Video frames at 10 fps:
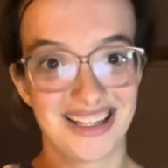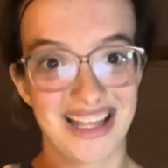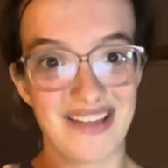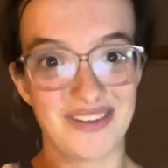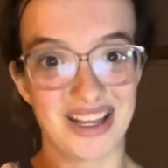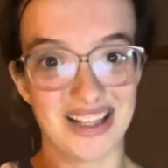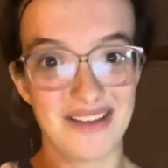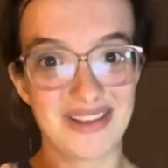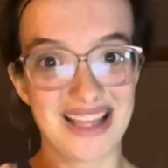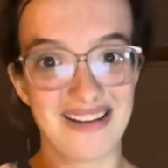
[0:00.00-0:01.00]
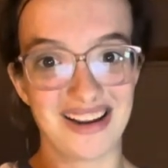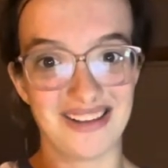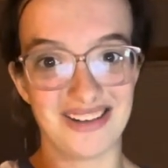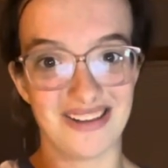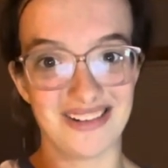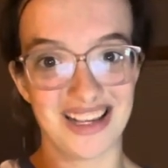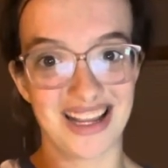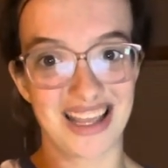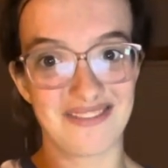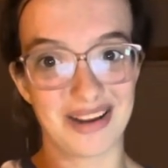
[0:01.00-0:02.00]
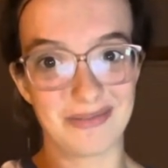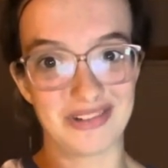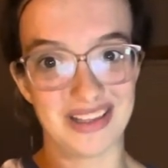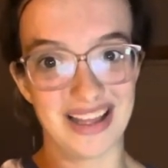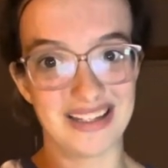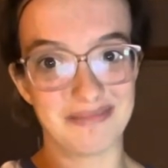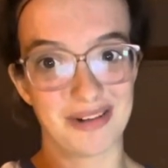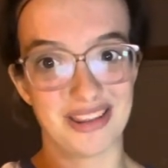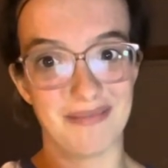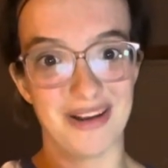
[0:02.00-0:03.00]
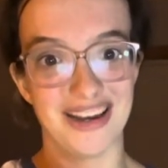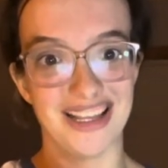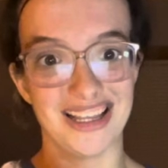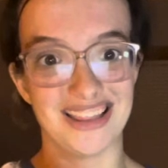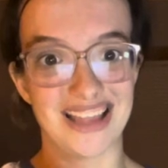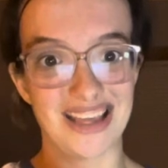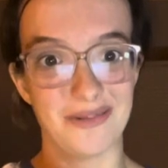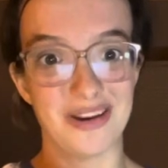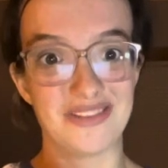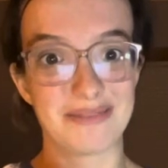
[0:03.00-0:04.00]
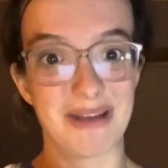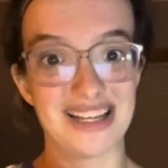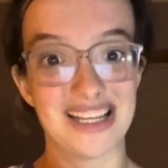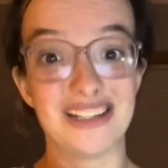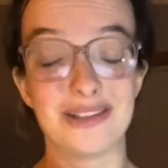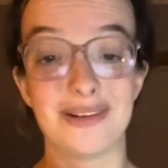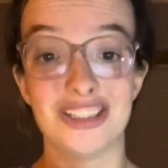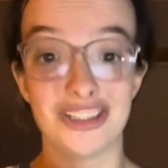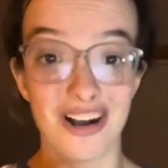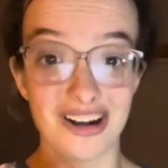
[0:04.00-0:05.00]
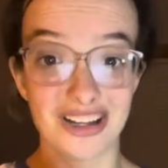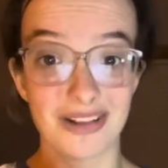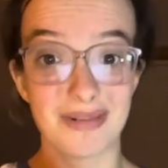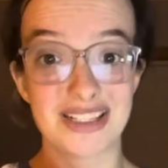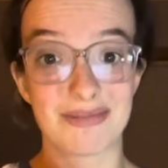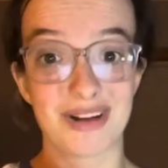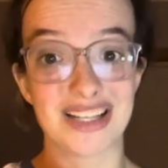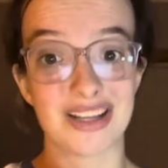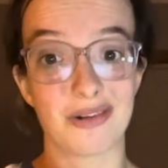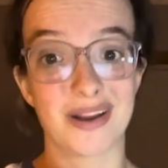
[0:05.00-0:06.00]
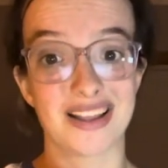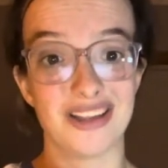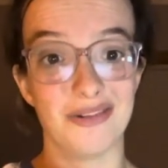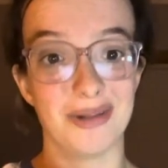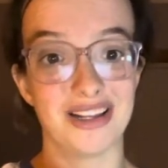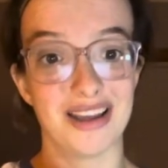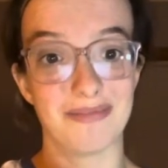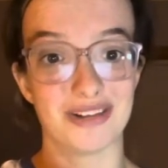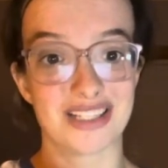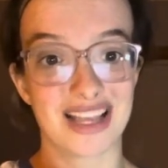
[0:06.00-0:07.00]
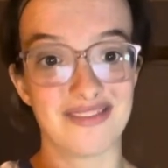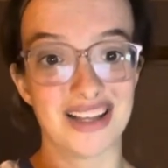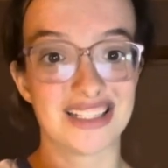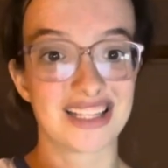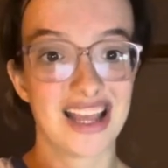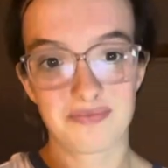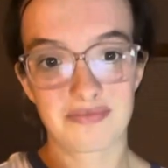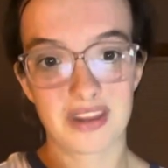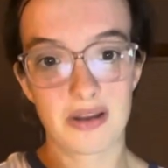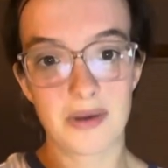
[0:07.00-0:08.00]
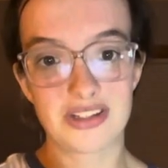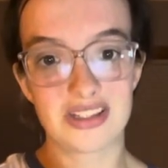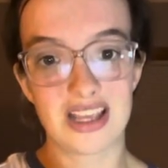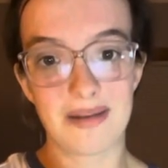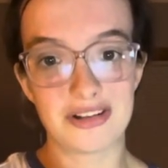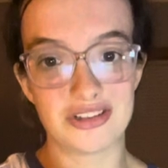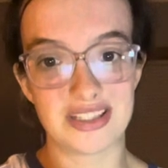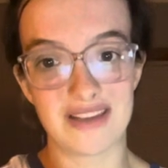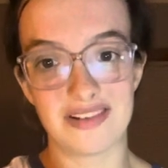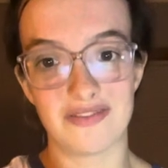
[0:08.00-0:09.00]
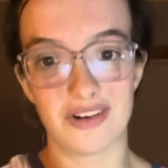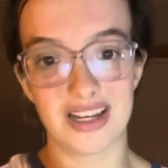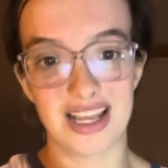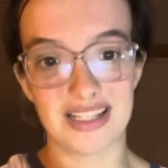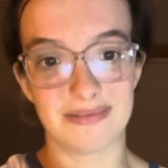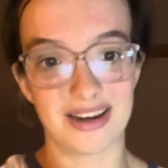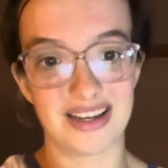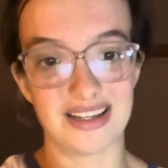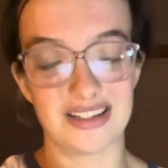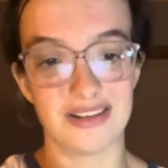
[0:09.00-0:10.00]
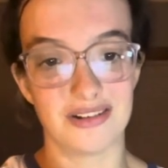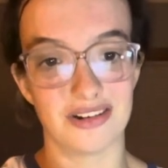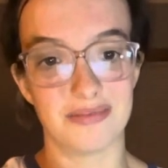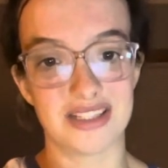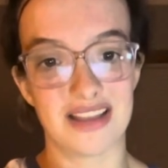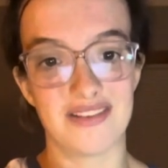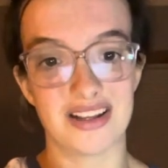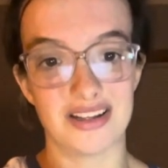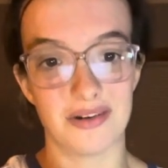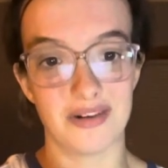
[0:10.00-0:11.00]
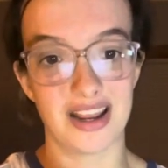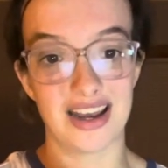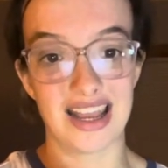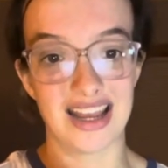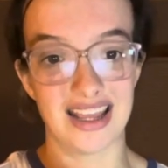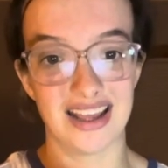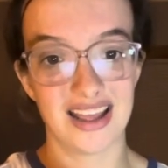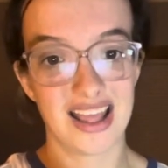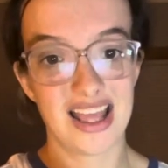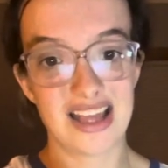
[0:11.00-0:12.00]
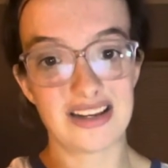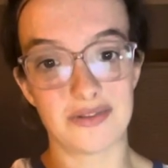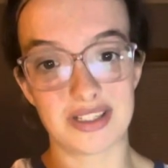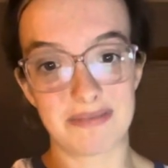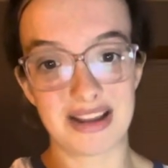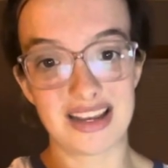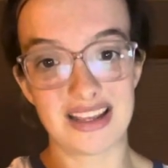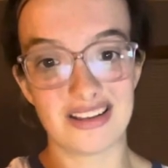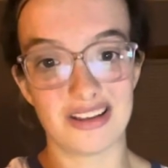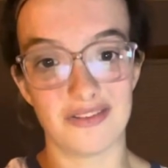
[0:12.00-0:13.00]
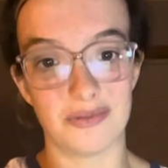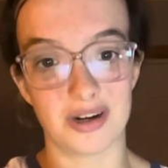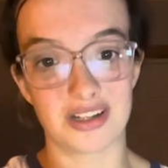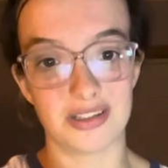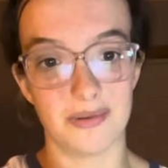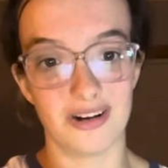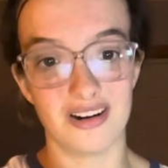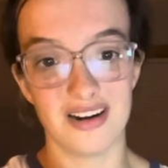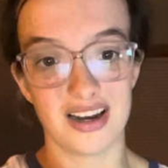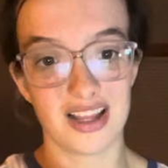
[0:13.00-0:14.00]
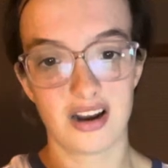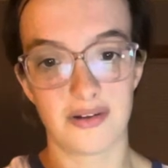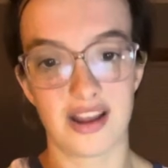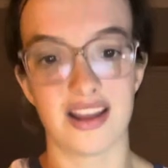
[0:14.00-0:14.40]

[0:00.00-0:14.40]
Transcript: If you can live without it, you don't need to give it up for Lent To put the money that you would have spent into a jar. You'll be surprised how quickly you build up your savings. Once you see how much you saved in 40 days, split it into two groups, saving and donating. Don't spend it, you've worked too hard. Okay.